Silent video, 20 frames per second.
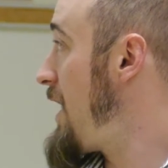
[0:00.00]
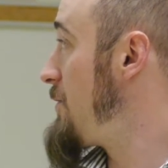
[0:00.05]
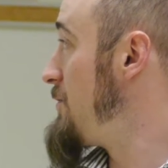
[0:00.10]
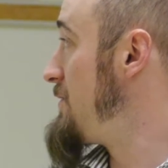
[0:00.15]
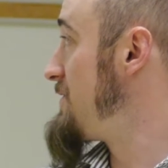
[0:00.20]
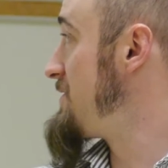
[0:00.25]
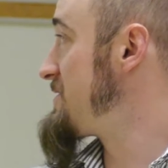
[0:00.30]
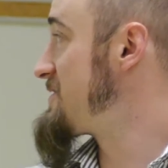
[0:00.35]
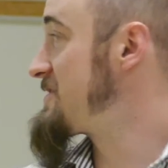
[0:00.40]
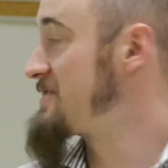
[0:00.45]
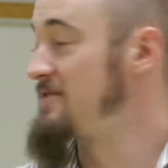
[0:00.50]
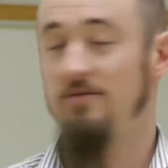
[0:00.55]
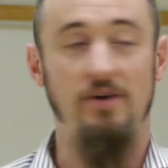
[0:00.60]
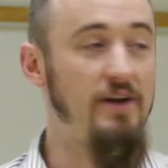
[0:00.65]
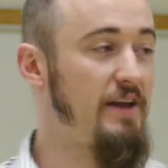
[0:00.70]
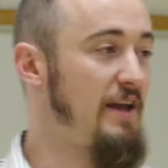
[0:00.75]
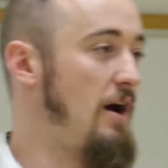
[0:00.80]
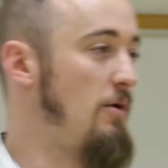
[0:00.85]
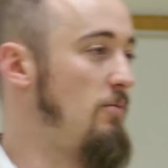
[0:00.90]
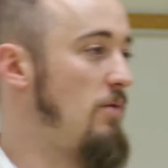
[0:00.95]
would this?
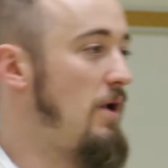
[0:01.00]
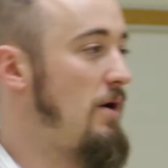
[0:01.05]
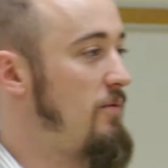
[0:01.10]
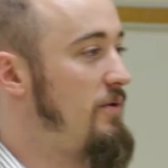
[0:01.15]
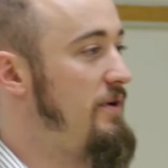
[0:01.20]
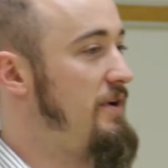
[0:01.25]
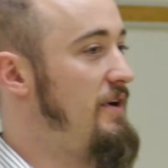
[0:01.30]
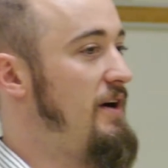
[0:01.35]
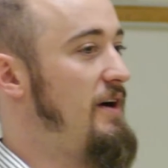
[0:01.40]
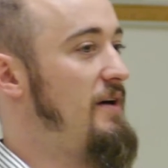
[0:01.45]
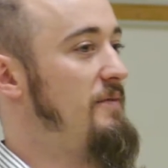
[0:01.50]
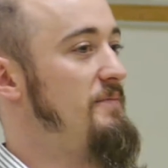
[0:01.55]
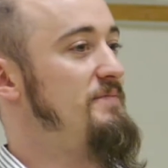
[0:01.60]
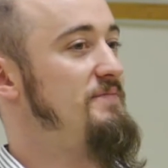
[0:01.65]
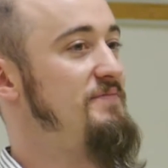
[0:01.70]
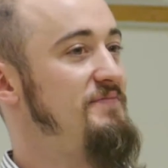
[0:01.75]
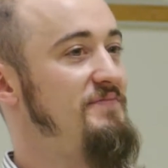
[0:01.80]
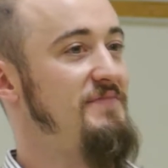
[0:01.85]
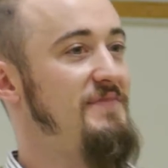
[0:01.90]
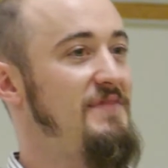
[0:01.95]
Yeah. Why would?
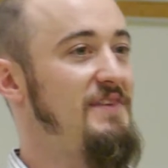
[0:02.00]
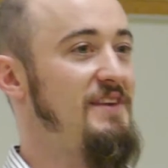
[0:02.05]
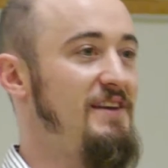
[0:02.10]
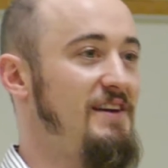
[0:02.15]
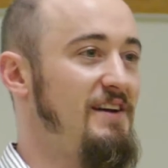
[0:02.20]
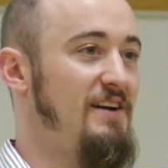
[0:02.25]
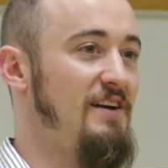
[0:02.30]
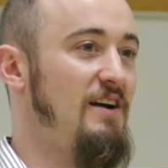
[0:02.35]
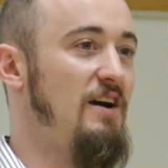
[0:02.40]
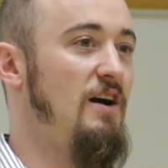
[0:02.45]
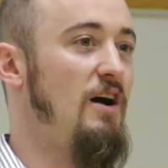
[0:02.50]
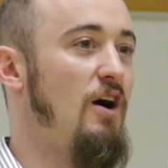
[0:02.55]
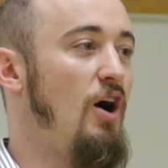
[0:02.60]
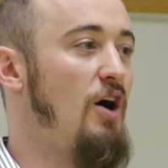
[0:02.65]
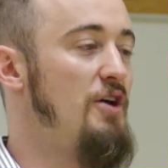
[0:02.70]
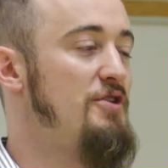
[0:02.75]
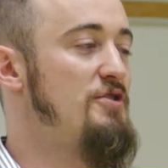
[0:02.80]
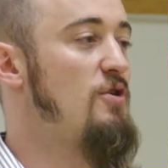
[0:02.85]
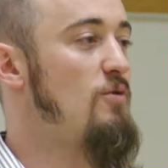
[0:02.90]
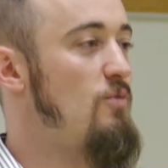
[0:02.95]

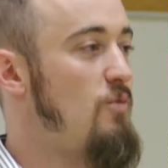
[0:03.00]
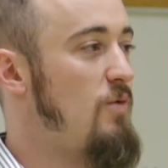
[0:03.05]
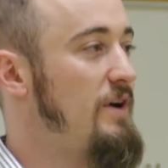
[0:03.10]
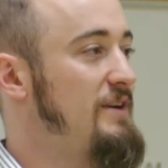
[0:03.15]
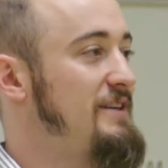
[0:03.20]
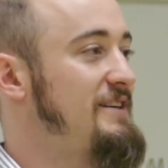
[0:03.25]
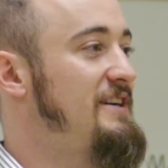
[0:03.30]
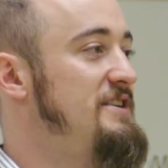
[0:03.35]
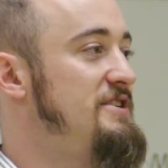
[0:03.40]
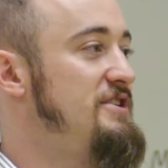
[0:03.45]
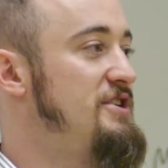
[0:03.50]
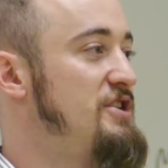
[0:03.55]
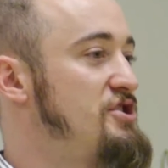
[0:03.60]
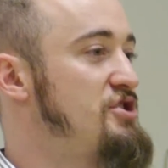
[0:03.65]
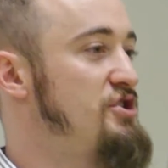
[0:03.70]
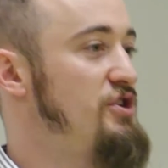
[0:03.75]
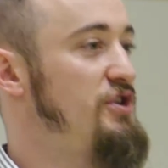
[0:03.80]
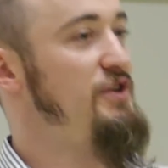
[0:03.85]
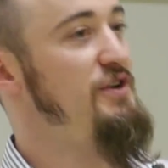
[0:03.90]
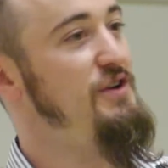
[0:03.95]
Under what
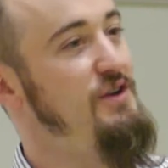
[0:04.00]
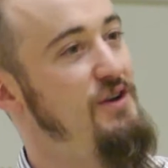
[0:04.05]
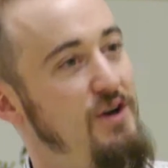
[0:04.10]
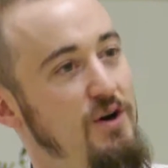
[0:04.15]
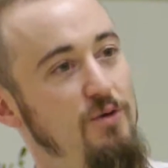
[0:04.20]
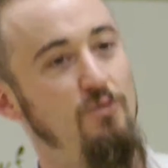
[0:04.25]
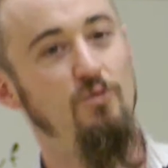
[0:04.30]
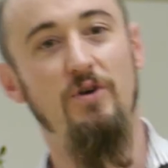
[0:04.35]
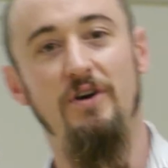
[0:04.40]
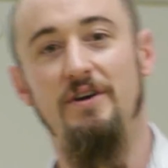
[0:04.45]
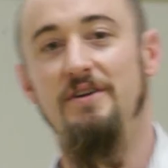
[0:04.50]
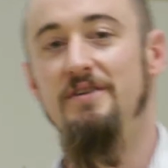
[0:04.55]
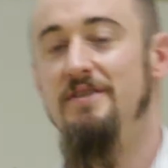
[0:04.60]
condition would